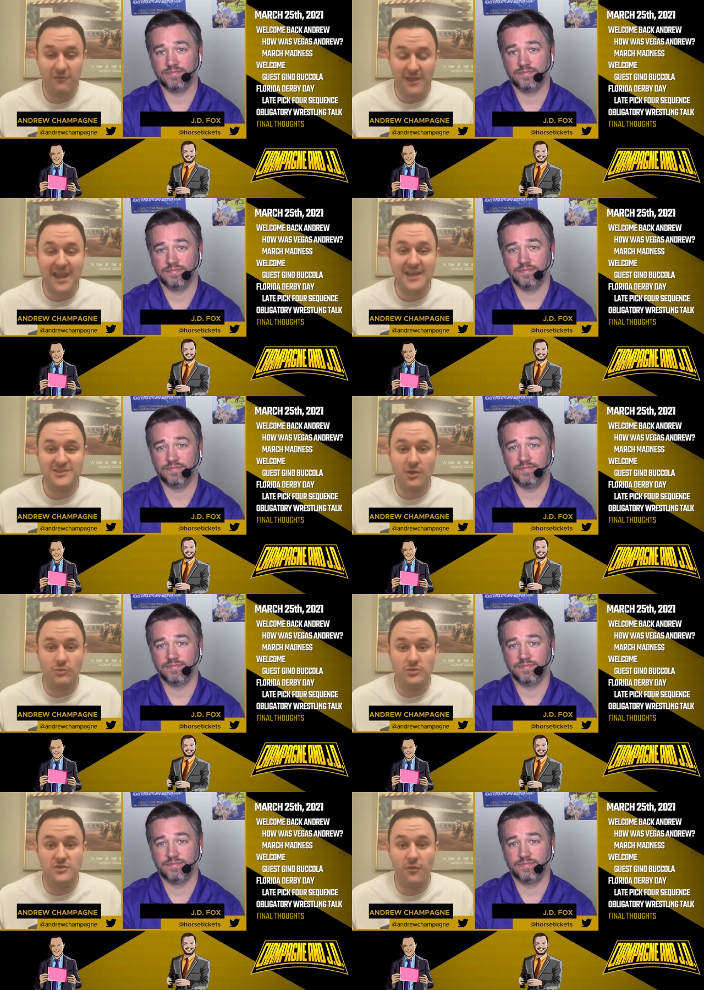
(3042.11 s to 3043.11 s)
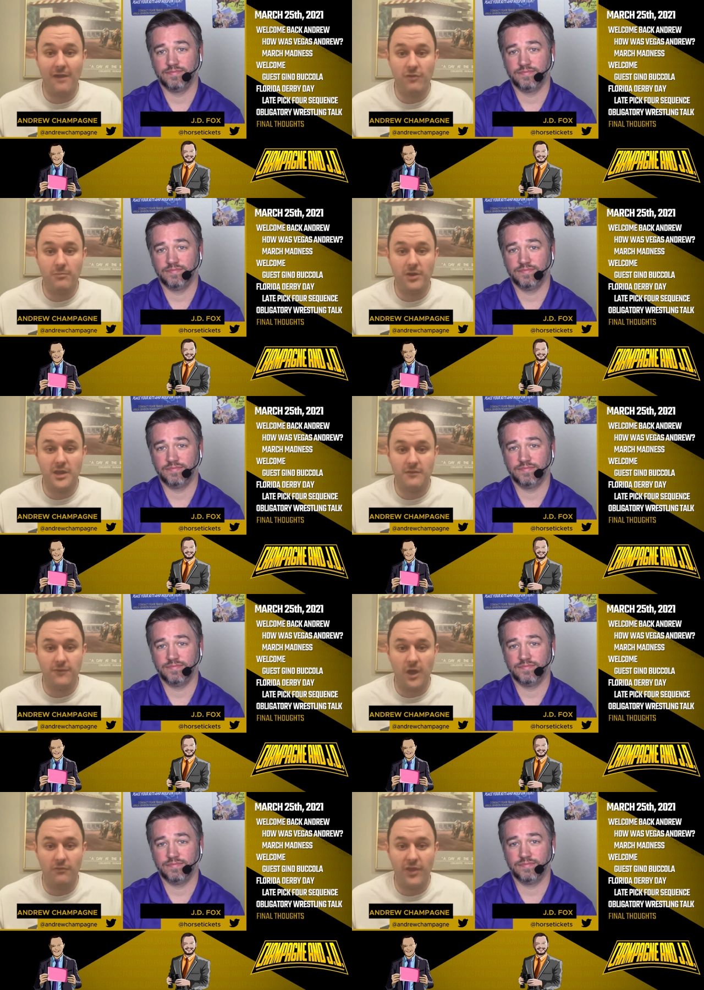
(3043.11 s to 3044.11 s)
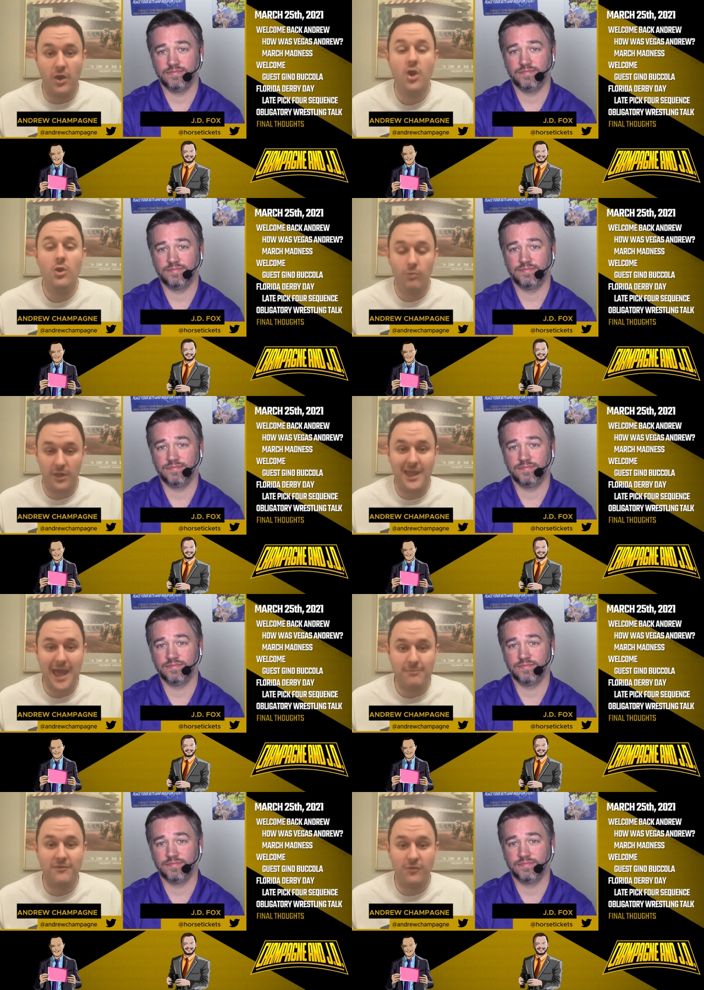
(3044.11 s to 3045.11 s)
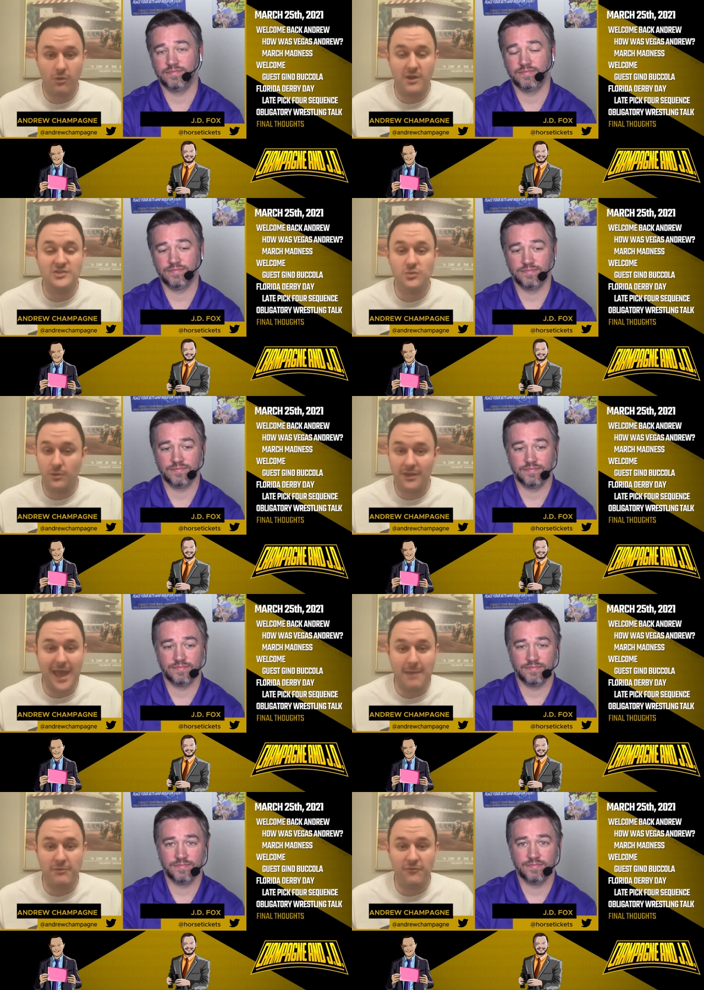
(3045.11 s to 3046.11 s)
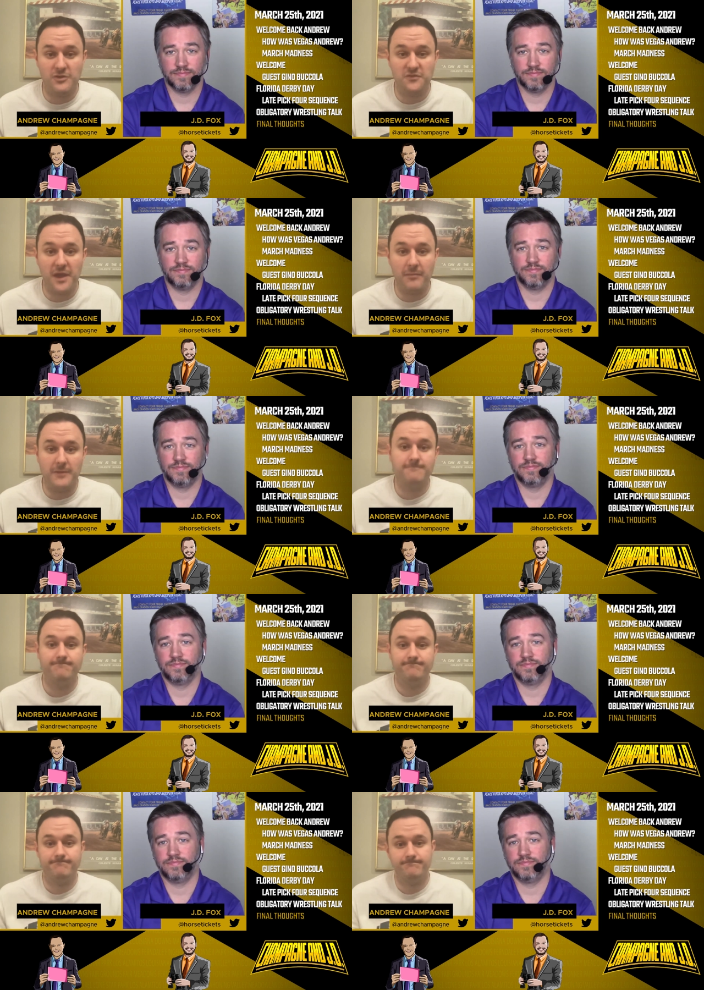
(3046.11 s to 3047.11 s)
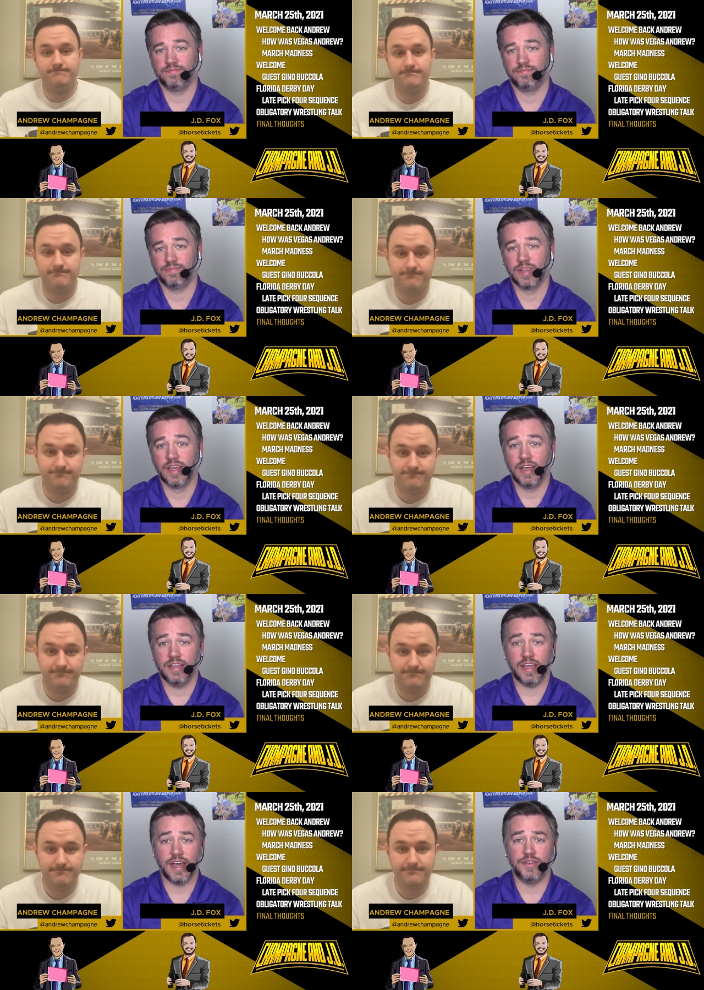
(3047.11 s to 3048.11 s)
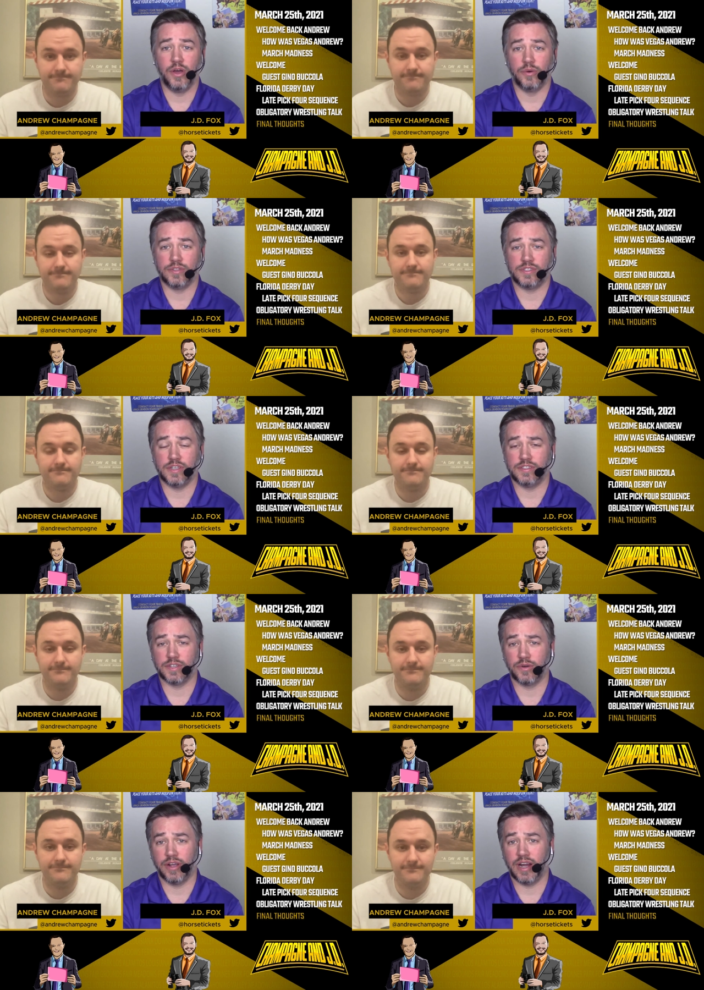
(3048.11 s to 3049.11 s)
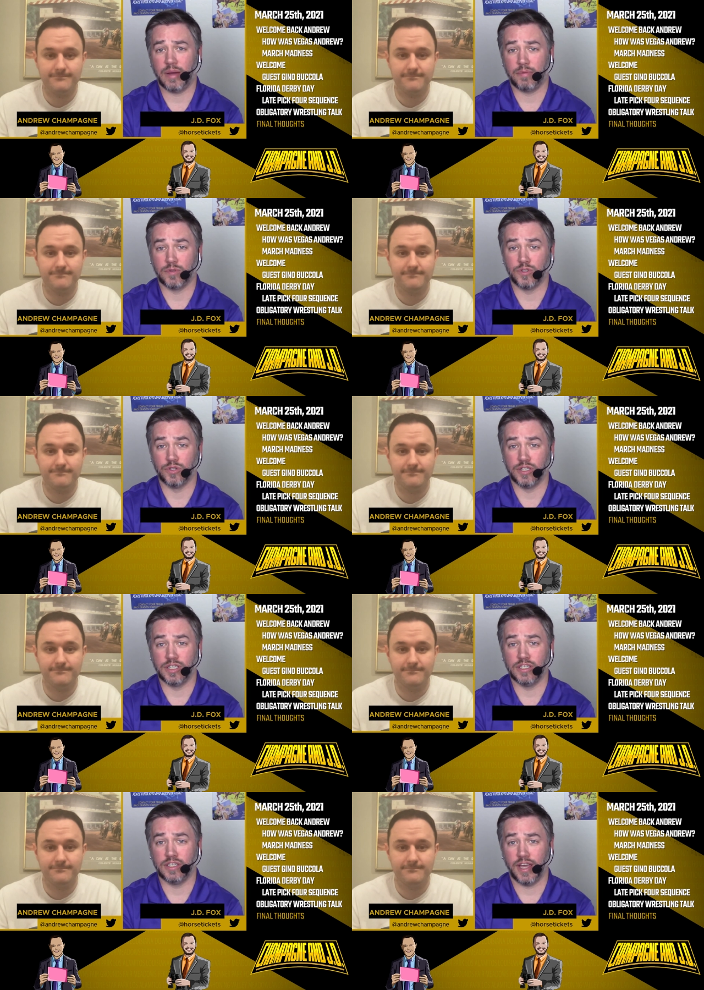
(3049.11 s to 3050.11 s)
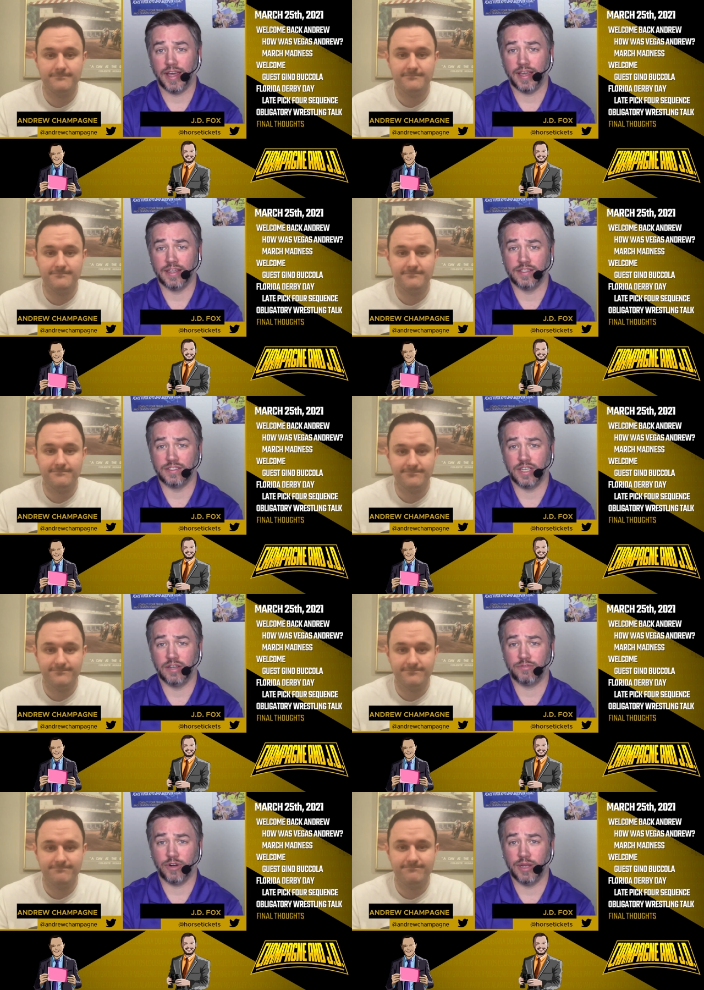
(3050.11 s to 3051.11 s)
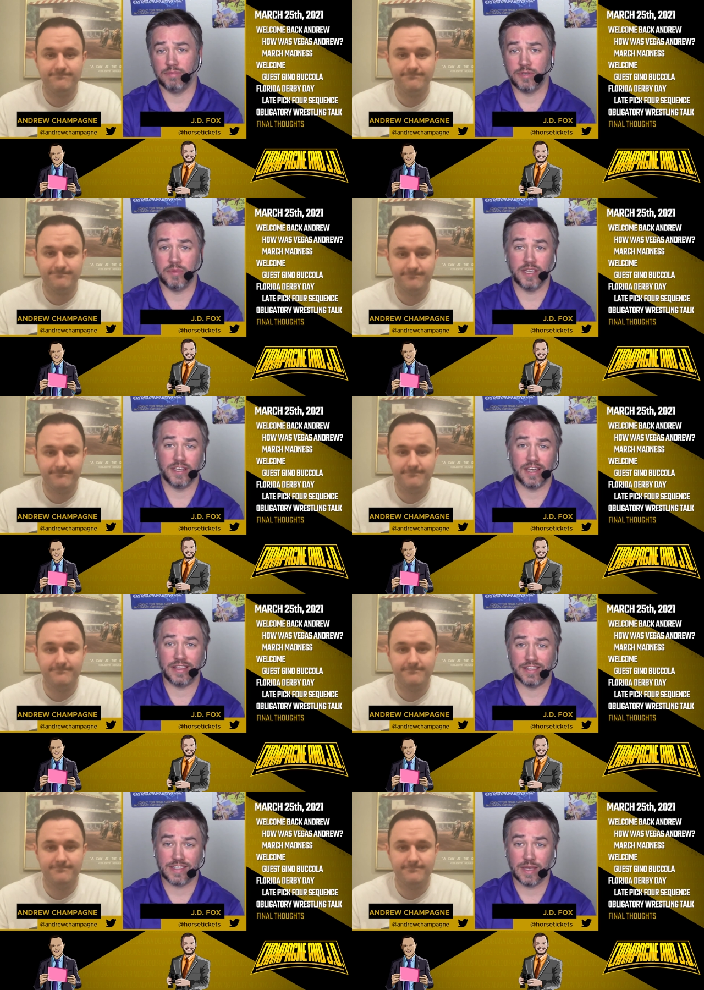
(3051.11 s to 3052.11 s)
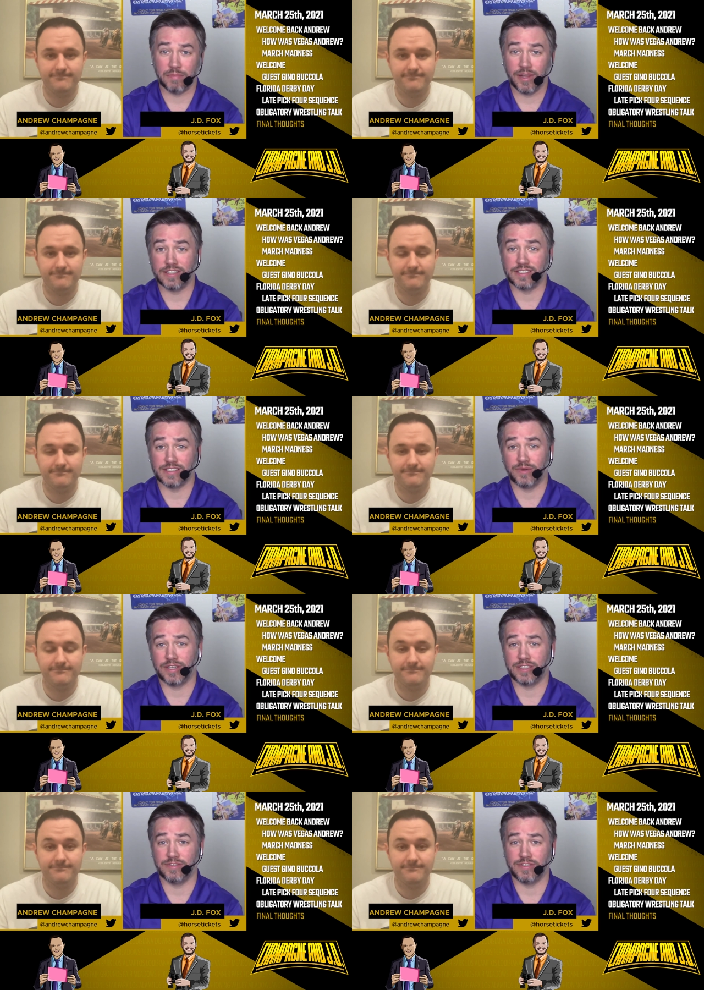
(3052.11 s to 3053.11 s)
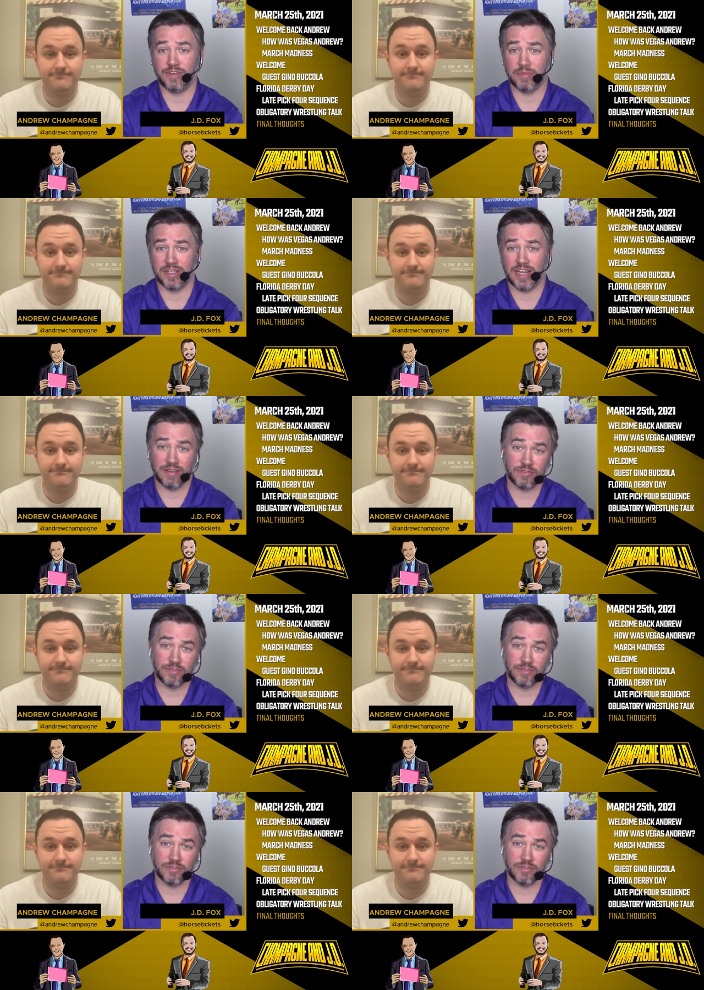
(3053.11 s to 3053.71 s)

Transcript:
Speaker 1: fantastic news for everybody involved there. Really happy for Chris, really happy for his family
Speaker 2: yeah, no, it's it's a great opportunity, and uh, for him to be in the same place as the rest of his family and have